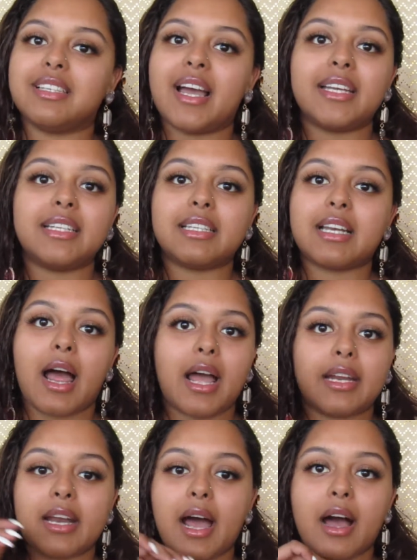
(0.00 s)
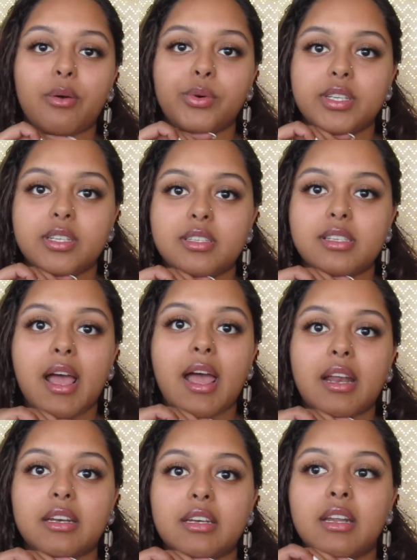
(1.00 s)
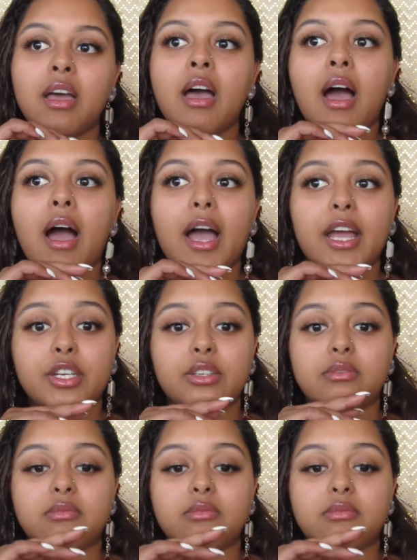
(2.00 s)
8-9 hours and I